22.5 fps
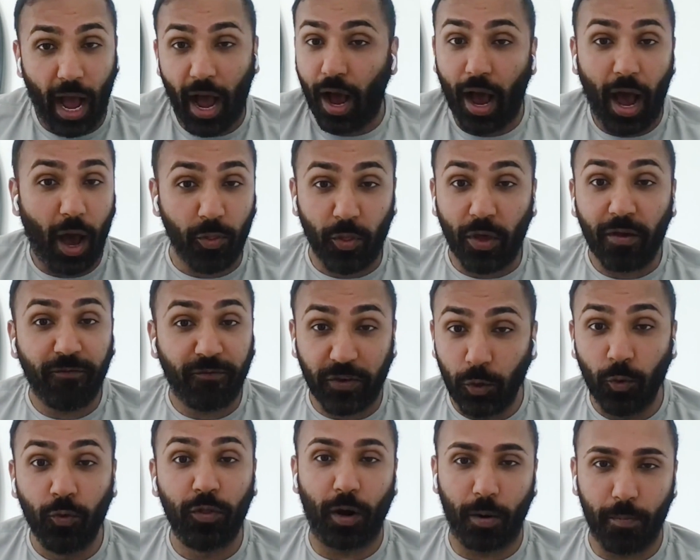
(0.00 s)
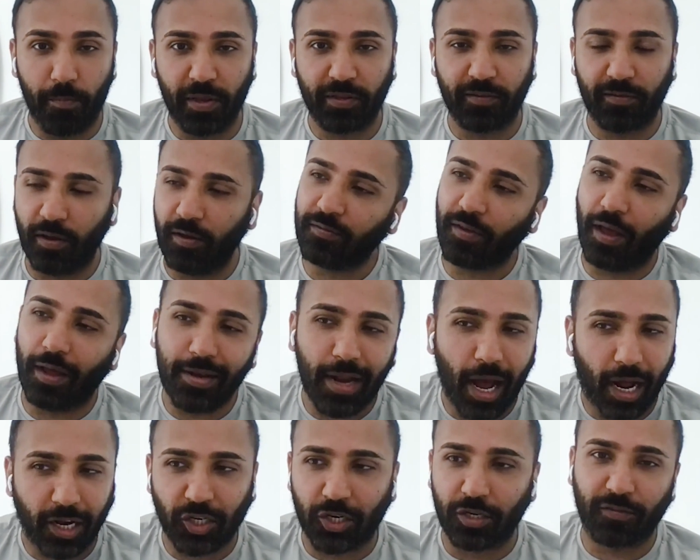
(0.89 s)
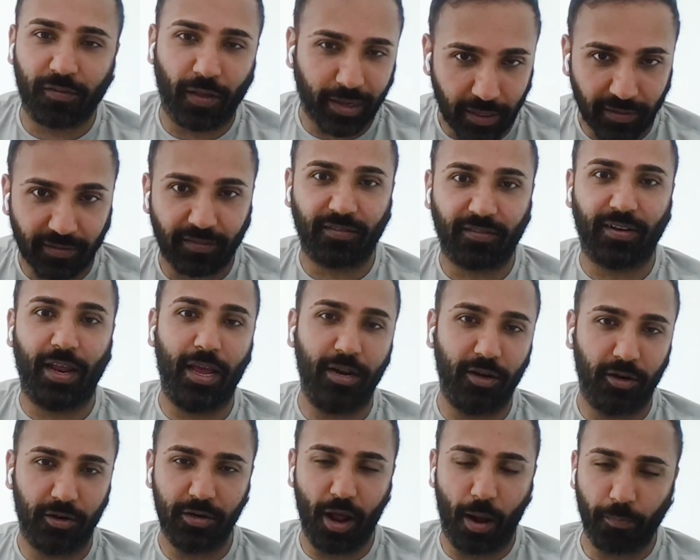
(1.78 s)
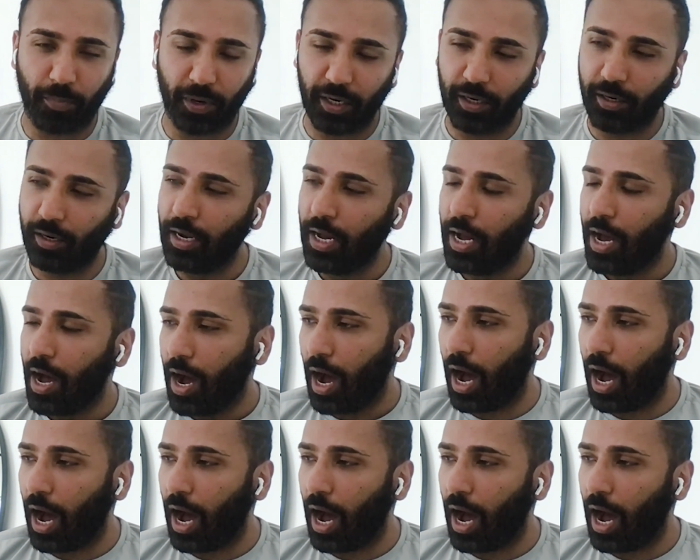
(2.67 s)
how they view their business and not just like a standard number.